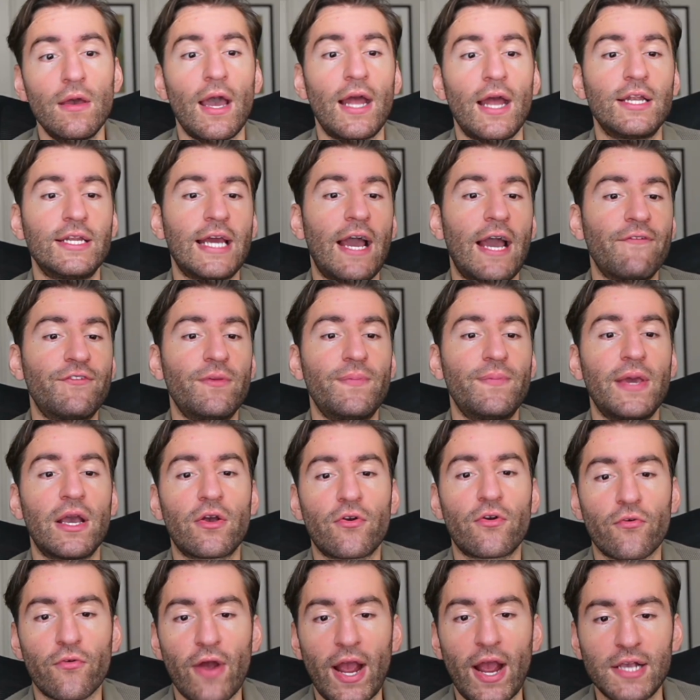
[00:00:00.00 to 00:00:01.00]
And you have to be
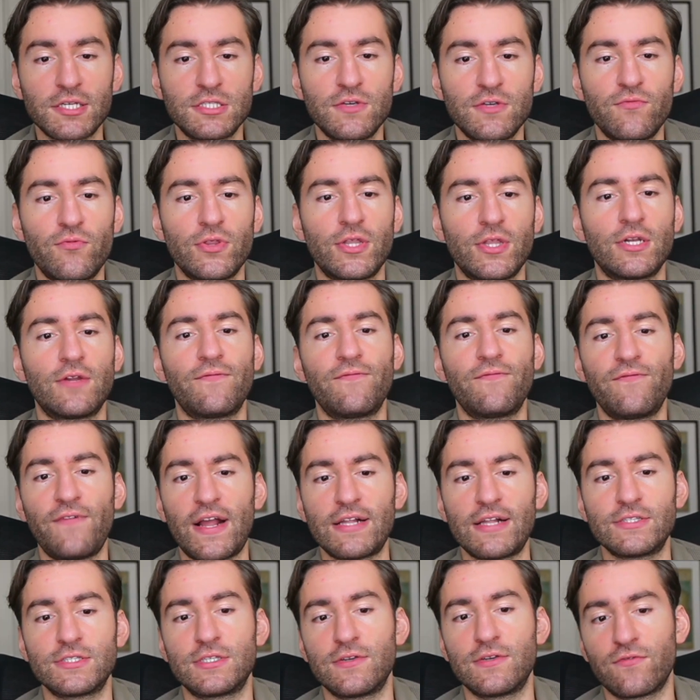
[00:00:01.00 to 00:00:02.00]
aggressive with a
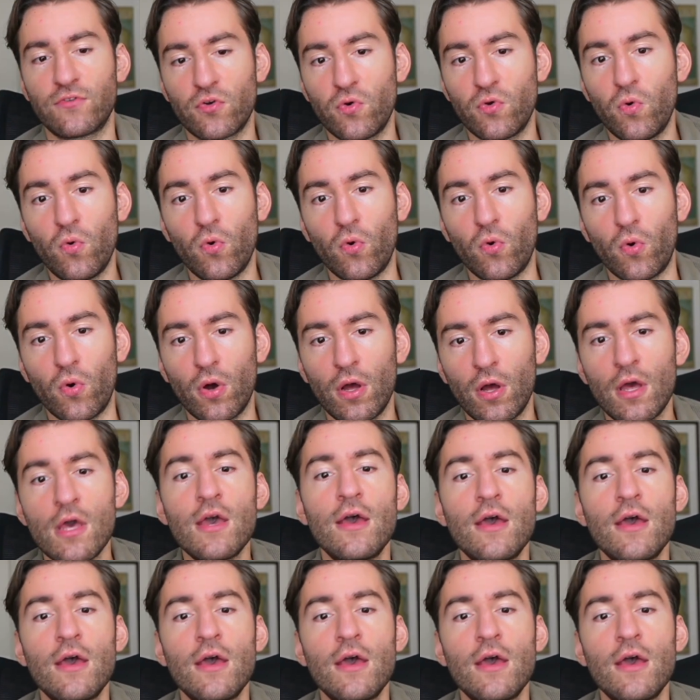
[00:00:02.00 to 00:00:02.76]
defensive core.